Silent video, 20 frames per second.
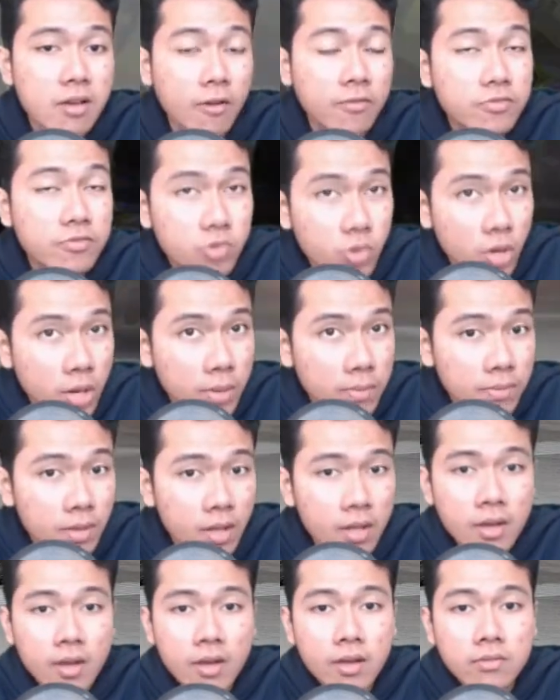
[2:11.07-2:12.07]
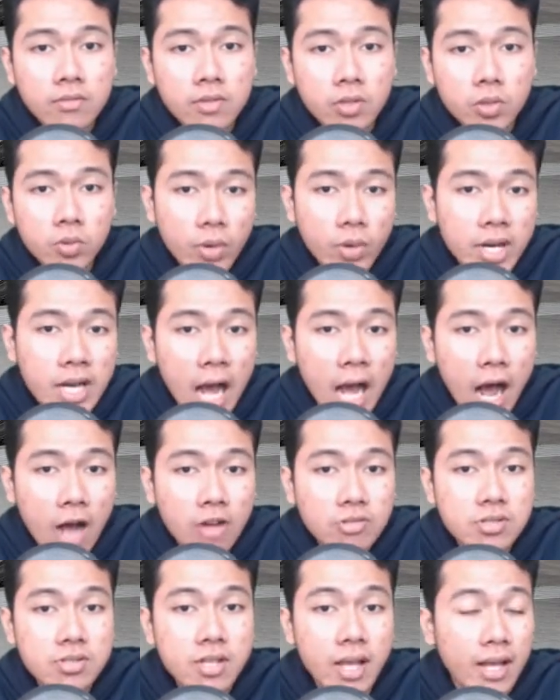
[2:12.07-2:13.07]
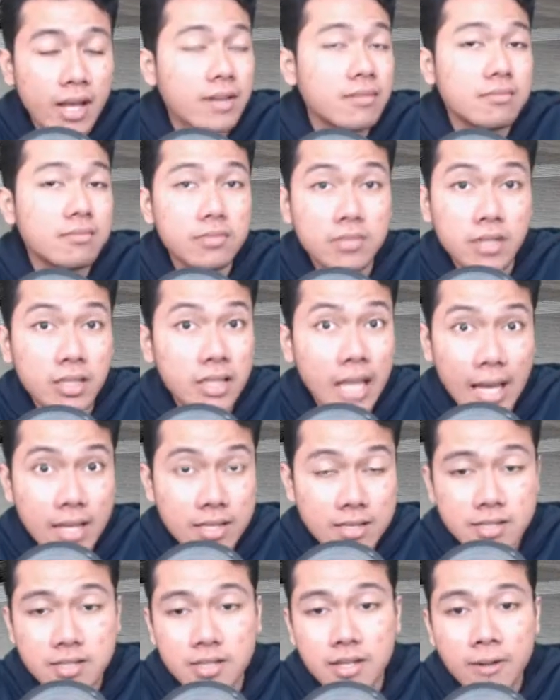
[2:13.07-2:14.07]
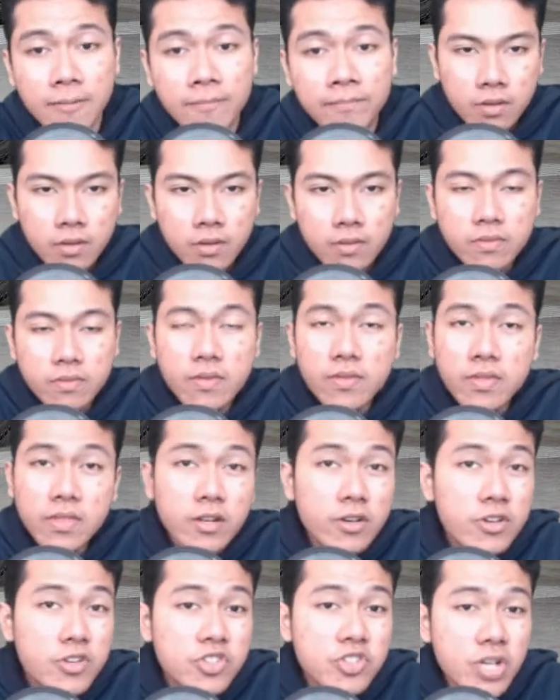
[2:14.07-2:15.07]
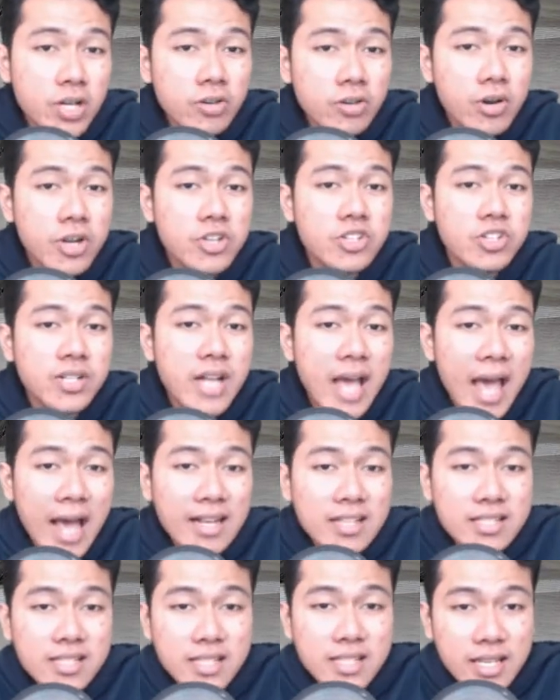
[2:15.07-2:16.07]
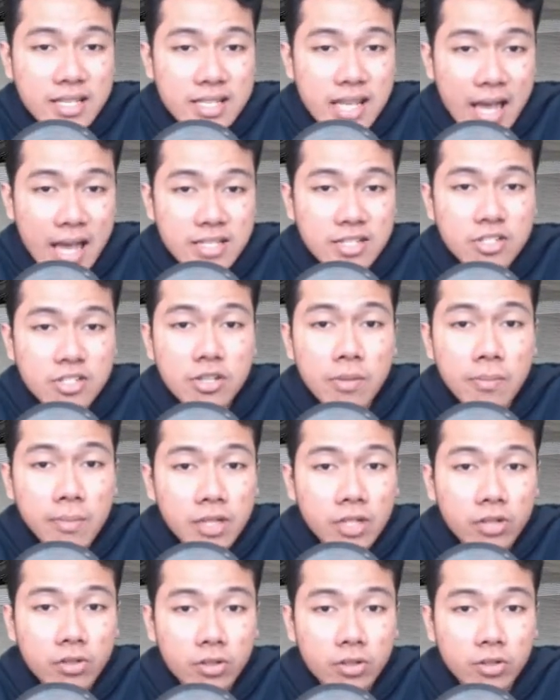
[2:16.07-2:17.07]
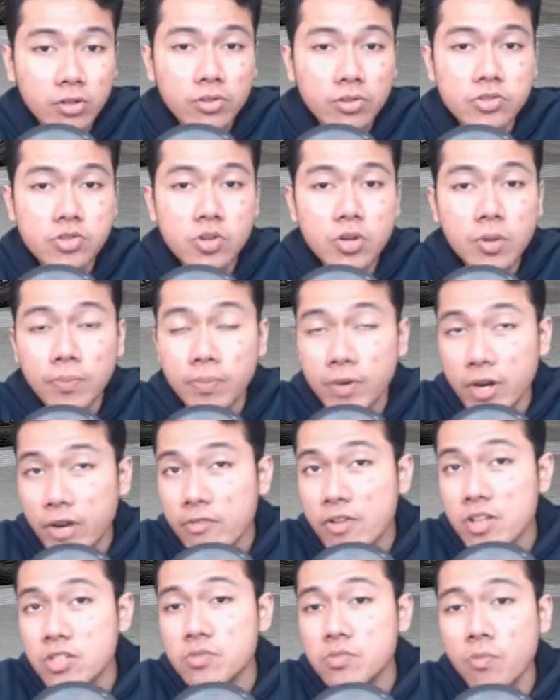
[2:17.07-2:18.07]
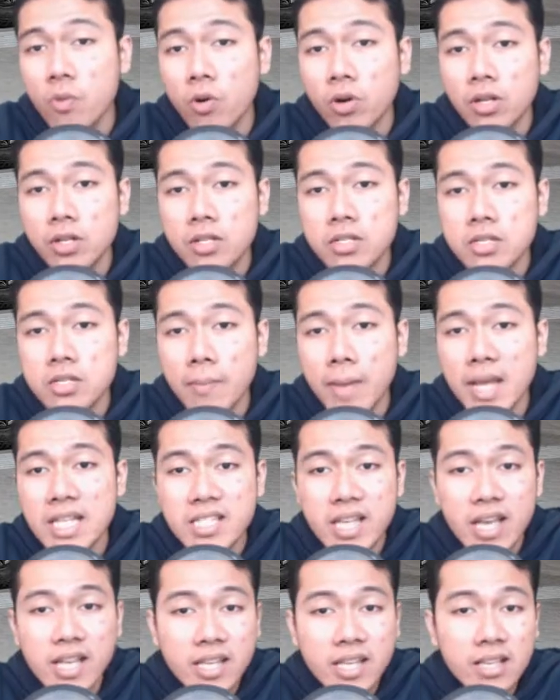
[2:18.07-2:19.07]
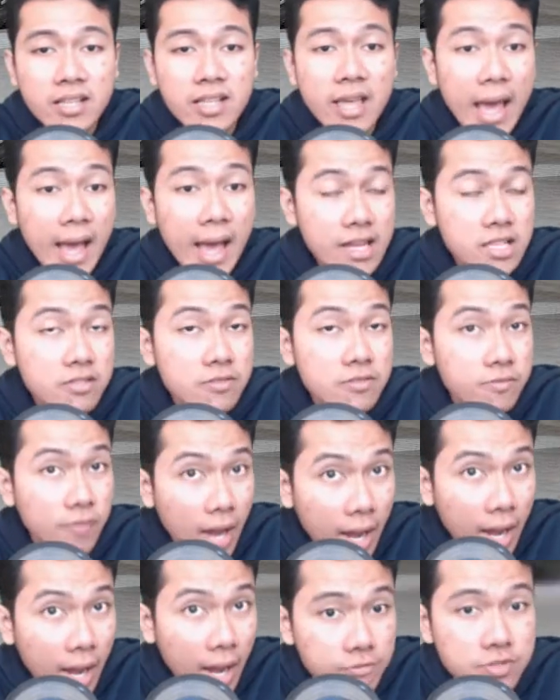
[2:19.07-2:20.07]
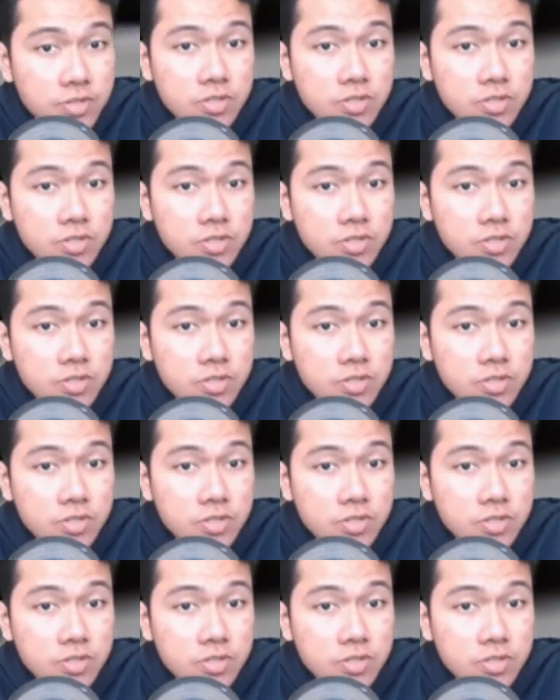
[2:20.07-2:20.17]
of trim, the greenhouse and the lights. The third generation X6 has a similar look to the previous models by taking the X5's